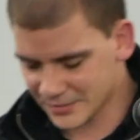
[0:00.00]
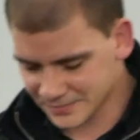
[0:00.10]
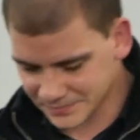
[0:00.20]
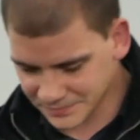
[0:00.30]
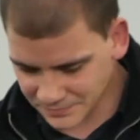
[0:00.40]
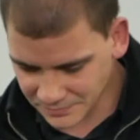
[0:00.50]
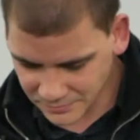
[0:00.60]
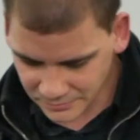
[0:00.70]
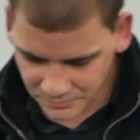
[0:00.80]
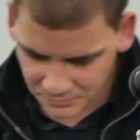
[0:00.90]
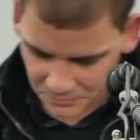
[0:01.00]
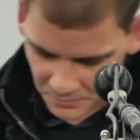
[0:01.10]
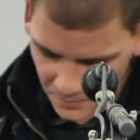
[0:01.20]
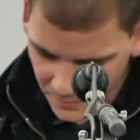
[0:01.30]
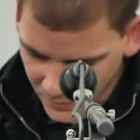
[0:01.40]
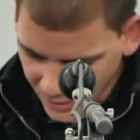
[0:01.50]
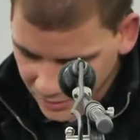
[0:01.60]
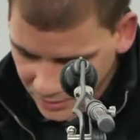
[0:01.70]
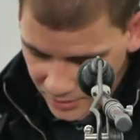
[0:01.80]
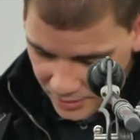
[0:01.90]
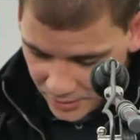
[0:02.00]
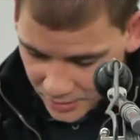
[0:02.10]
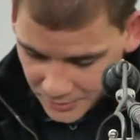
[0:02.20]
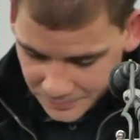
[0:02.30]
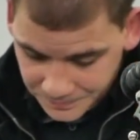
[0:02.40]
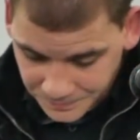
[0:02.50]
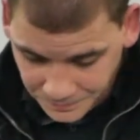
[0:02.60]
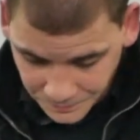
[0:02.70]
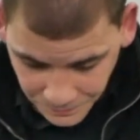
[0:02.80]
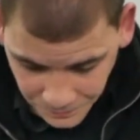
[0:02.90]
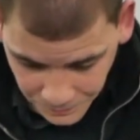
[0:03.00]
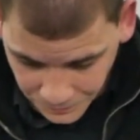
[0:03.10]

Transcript: [no speech]